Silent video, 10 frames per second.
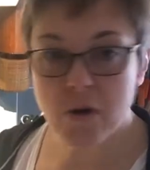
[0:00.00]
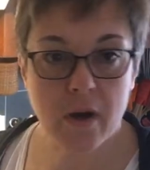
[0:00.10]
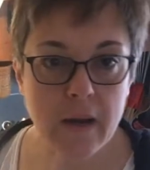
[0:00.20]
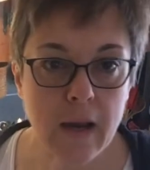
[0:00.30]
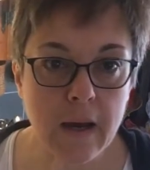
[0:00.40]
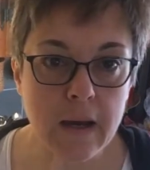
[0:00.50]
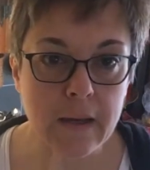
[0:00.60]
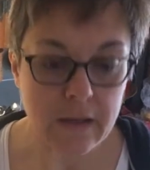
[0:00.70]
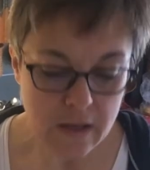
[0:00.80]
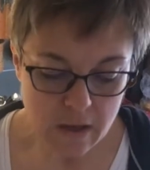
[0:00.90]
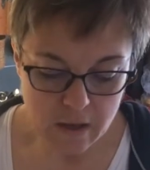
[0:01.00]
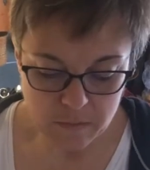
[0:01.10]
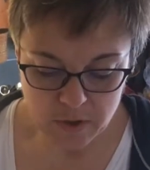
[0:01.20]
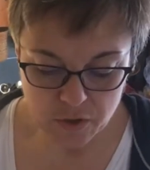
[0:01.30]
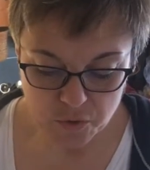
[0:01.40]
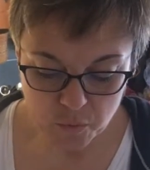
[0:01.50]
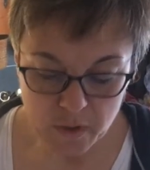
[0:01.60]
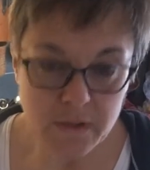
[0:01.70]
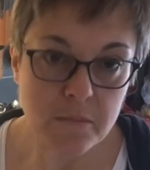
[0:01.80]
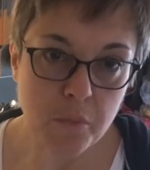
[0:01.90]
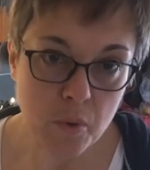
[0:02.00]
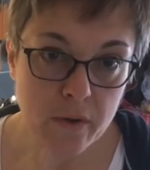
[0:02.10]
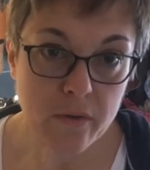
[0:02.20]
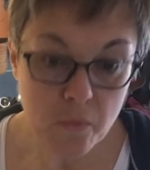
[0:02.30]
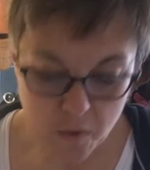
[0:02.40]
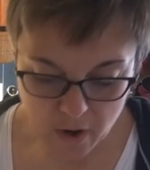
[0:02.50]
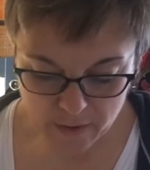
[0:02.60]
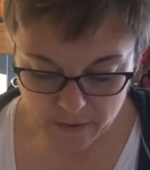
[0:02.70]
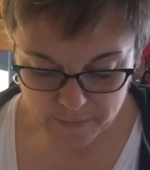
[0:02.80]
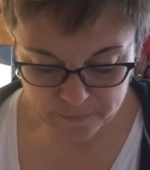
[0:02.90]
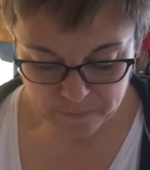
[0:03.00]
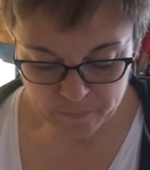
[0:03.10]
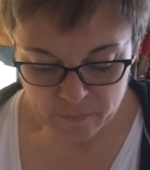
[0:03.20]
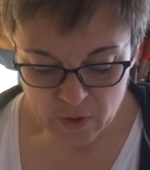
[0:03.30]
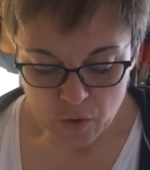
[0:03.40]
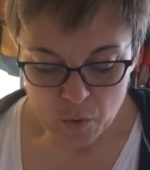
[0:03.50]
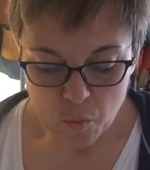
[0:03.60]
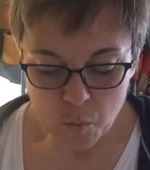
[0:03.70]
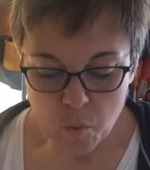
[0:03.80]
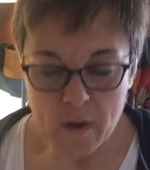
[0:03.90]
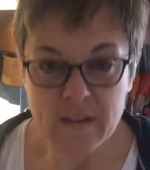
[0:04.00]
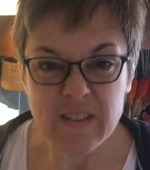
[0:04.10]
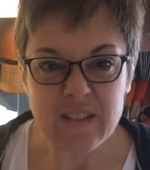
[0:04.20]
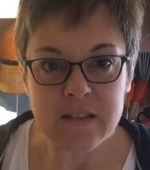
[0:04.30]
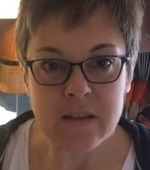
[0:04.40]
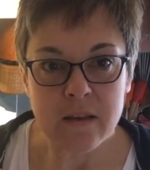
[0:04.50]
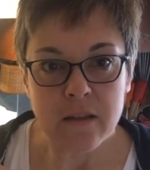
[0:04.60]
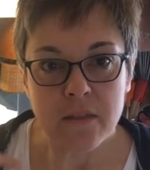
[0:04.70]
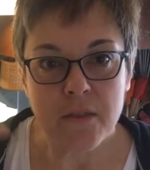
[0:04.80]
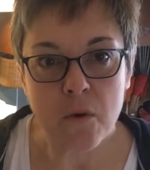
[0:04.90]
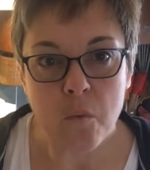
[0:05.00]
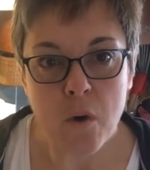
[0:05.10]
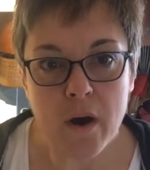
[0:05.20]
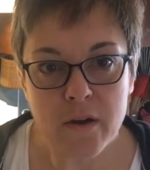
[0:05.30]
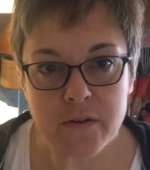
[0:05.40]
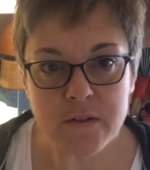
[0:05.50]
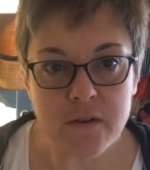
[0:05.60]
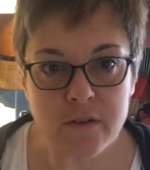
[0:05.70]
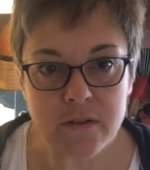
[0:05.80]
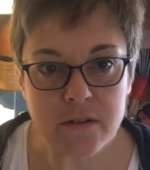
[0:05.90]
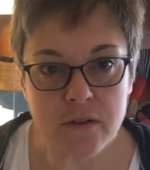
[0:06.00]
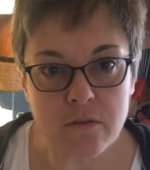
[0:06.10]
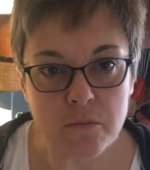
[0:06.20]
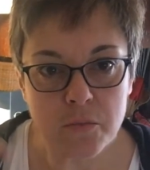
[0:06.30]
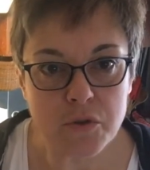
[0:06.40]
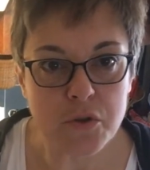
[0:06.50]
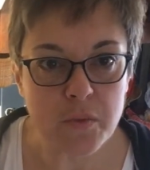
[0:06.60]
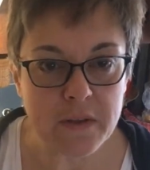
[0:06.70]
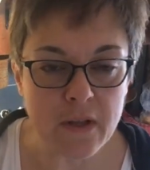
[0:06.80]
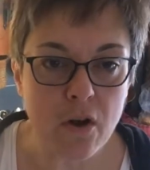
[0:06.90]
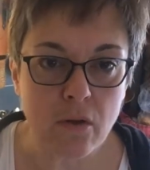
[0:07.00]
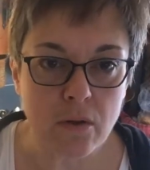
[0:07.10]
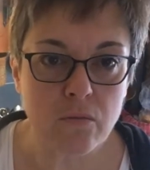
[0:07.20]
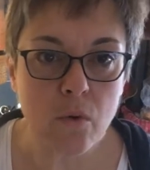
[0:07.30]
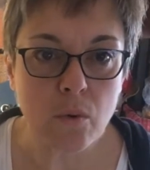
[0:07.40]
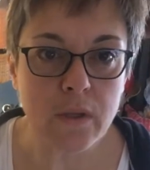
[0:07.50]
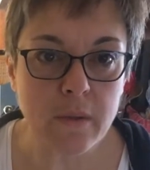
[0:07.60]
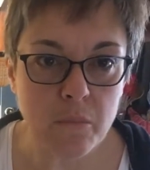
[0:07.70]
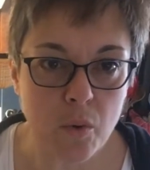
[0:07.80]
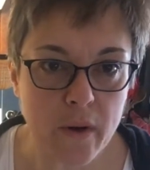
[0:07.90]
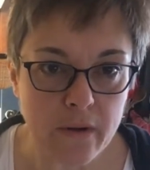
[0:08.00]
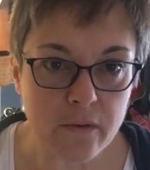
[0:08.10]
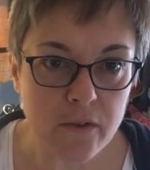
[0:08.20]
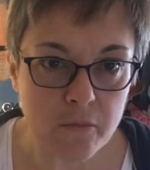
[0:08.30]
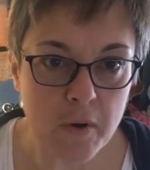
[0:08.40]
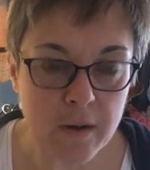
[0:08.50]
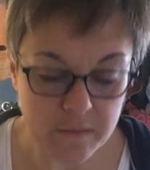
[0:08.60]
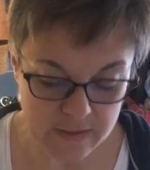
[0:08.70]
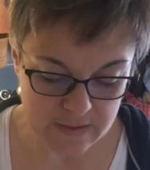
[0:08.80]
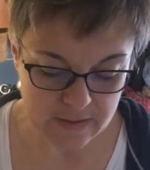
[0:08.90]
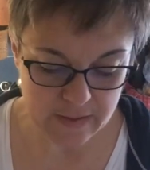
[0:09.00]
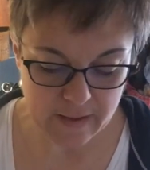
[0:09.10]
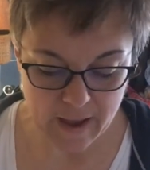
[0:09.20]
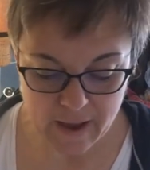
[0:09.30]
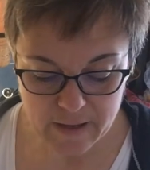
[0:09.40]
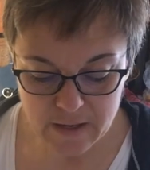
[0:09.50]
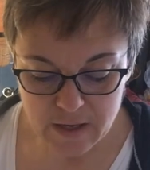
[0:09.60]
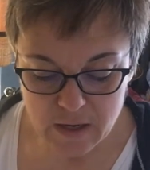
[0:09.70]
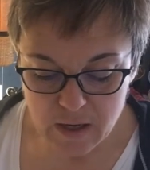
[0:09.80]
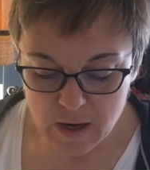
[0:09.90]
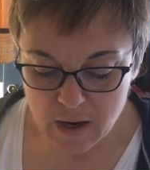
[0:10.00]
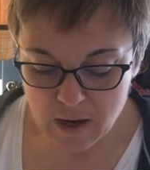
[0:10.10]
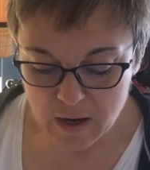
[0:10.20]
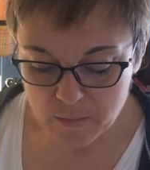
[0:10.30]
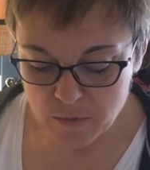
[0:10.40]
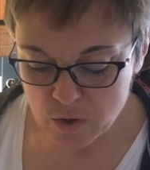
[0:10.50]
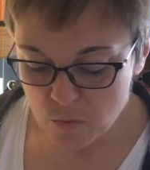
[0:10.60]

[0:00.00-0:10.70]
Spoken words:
on high because you want to boil the water. Once the water starts to do what they call a rolling boil, you've probably seen that, you